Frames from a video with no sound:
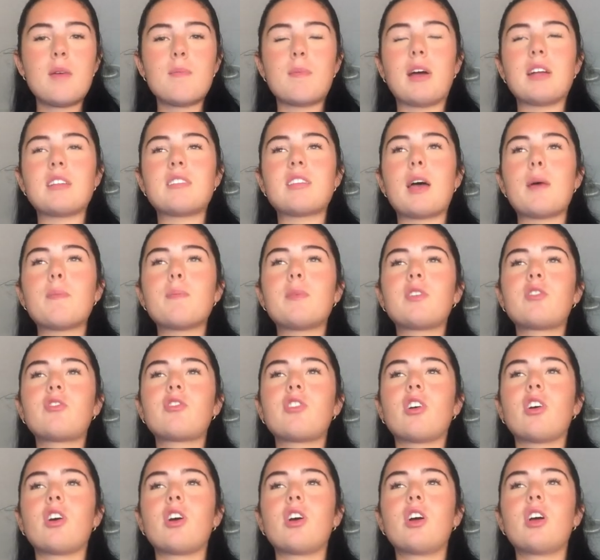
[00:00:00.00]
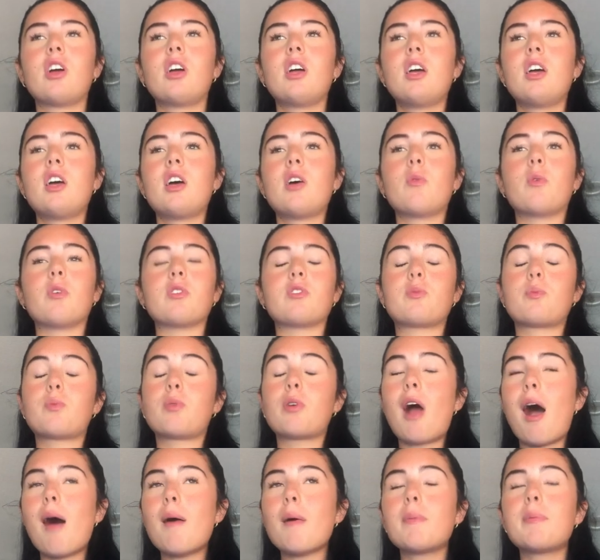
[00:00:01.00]
My temperature was
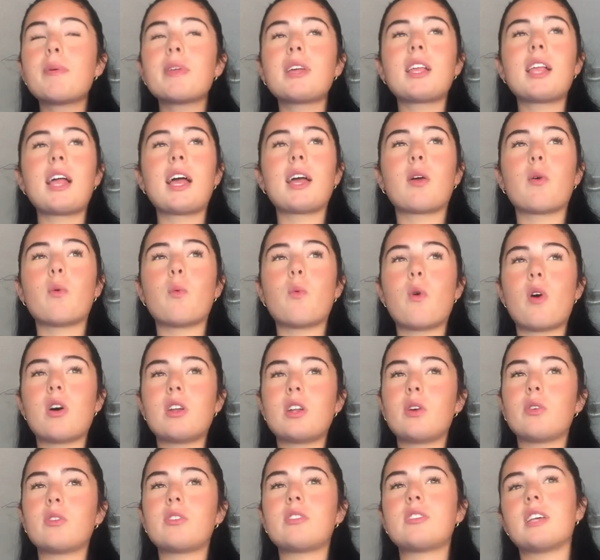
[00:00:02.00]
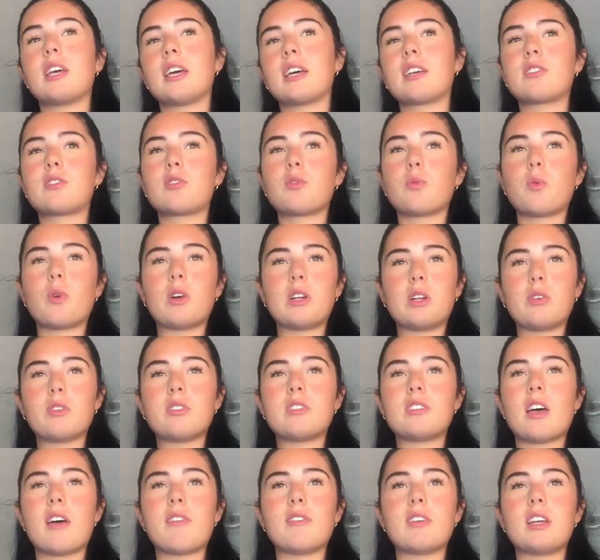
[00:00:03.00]
probably like 106,
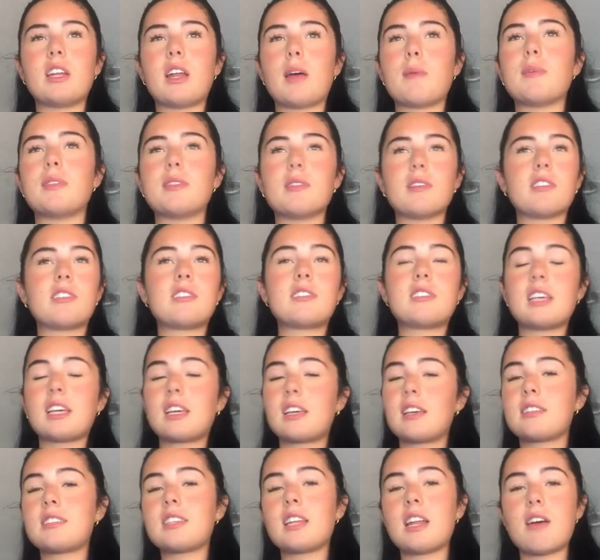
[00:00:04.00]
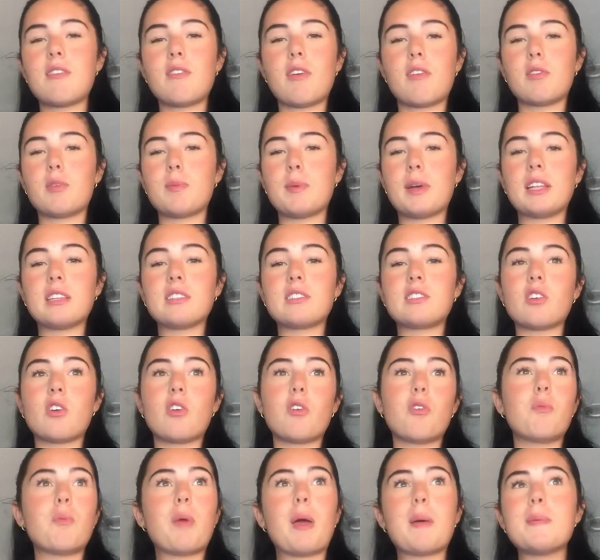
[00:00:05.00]
107. I mean, the sickest that I've ever been.
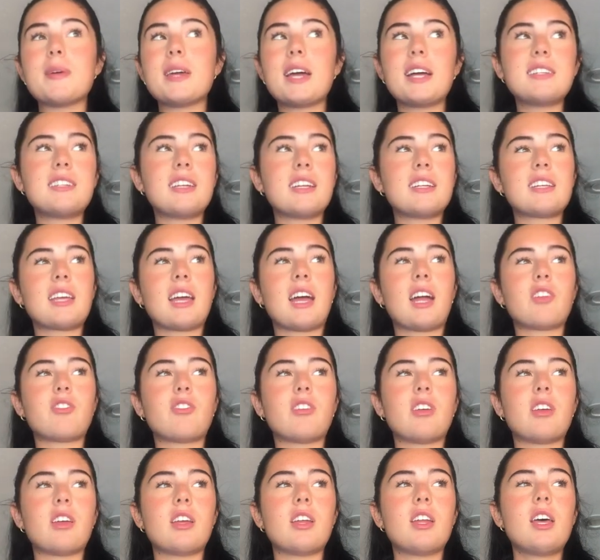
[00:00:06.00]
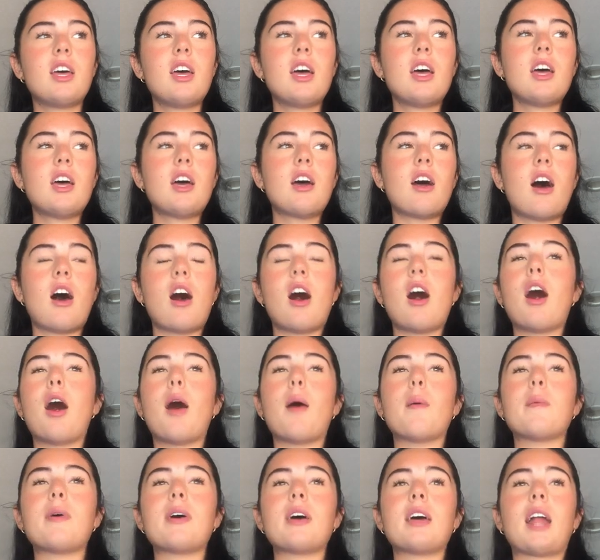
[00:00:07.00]
So maybe I did catch it.
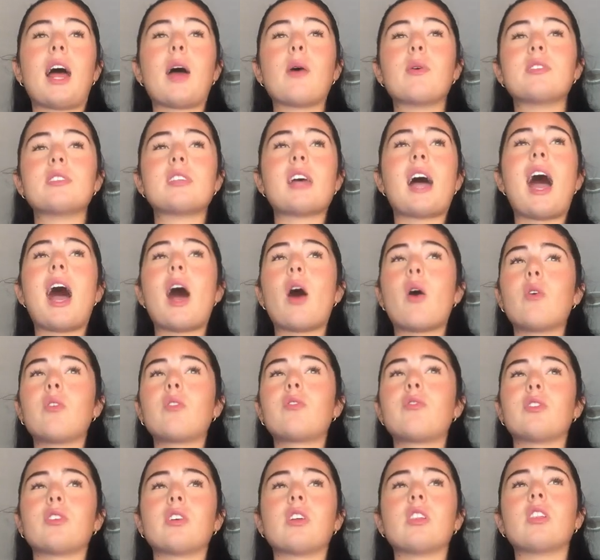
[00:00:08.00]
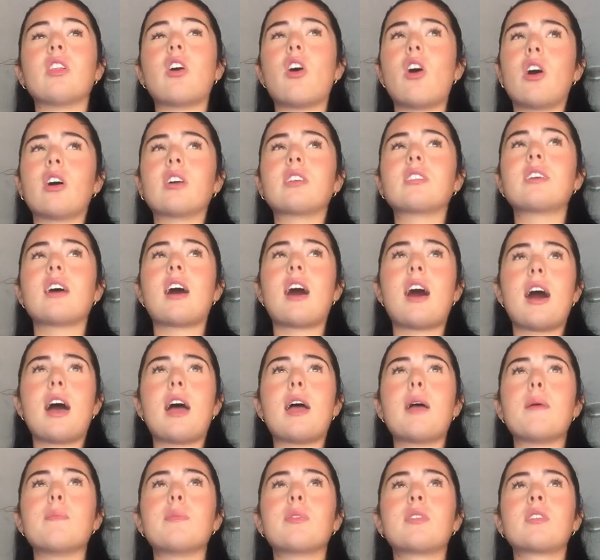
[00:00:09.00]
Um, and I was out for a long
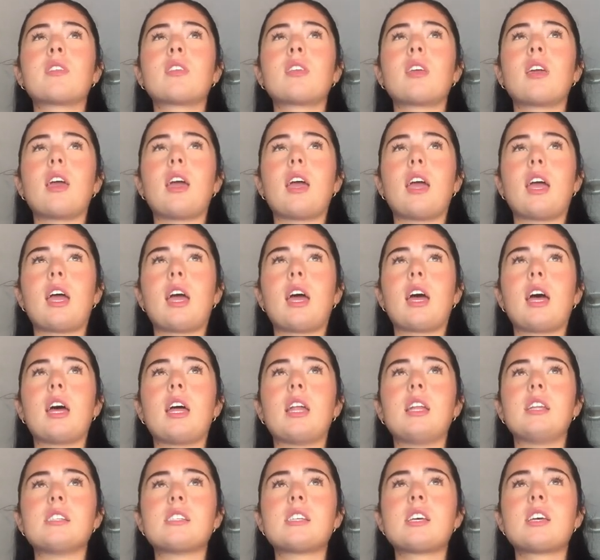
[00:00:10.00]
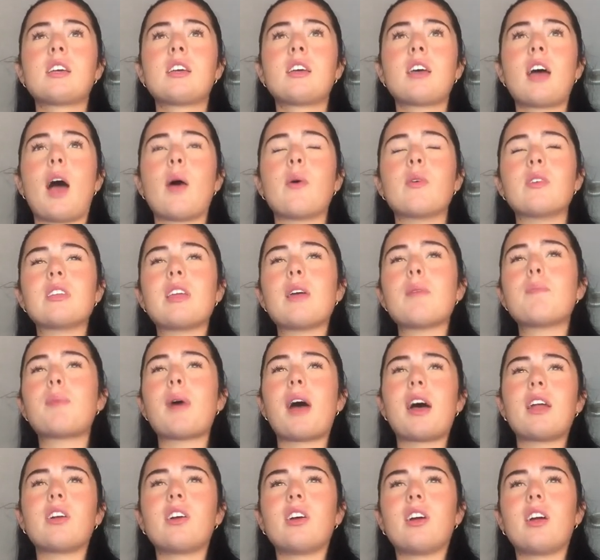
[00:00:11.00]
time and I would get
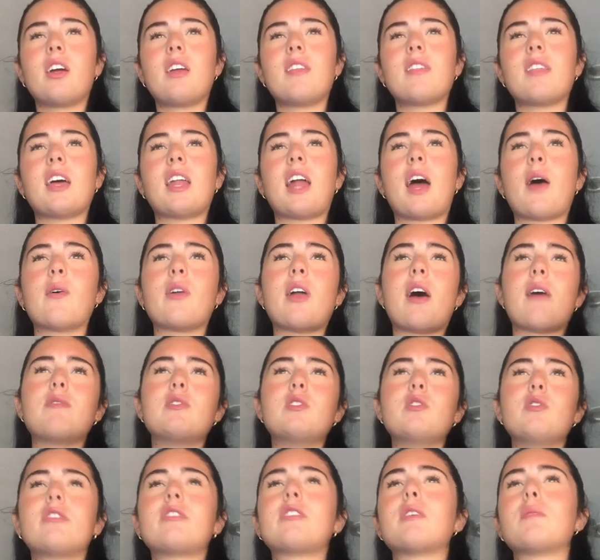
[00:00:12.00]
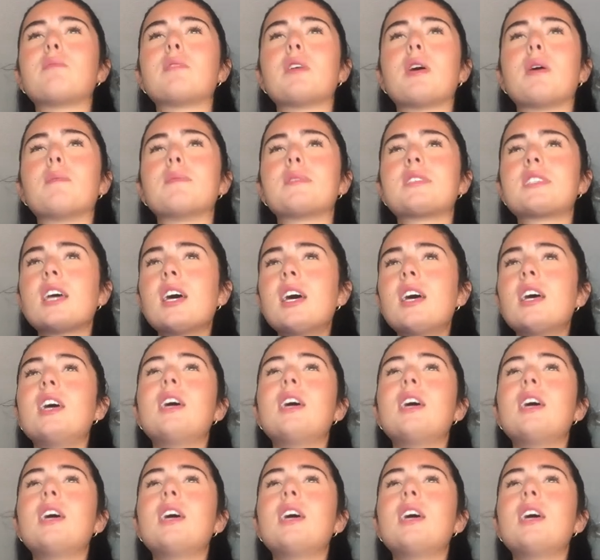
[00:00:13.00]
better and then I would have new symptoms